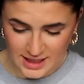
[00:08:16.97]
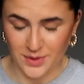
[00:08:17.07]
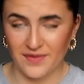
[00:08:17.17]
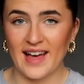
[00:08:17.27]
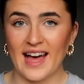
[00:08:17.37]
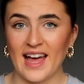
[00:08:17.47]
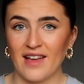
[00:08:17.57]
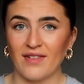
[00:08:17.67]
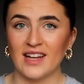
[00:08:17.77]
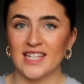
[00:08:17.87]
To be fair,
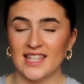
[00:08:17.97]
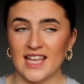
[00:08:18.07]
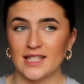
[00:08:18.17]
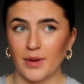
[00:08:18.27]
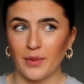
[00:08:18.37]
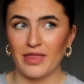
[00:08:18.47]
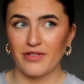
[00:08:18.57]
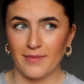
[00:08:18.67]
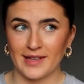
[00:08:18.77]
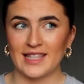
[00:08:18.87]
if I did this but went
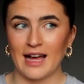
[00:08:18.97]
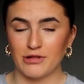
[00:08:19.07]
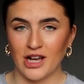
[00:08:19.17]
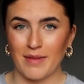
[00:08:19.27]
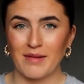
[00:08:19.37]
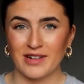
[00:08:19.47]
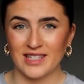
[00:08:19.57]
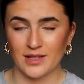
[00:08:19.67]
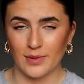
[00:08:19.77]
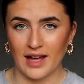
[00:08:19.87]
through my Snapchat
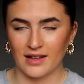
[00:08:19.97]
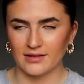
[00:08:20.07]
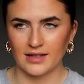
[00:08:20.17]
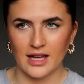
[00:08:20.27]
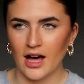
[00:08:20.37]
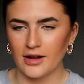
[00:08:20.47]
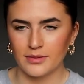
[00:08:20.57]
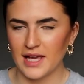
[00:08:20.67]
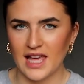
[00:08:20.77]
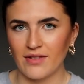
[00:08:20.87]
memories as well,
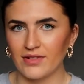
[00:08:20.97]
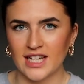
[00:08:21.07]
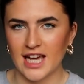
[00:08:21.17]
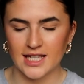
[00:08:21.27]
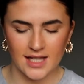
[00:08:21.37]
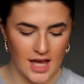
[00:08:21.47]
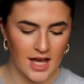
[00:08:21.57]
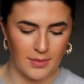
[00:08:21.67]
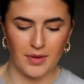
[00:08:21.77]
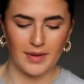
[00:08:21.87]
I'd be here for days.
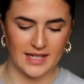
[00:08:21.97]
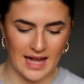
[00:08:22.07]
But my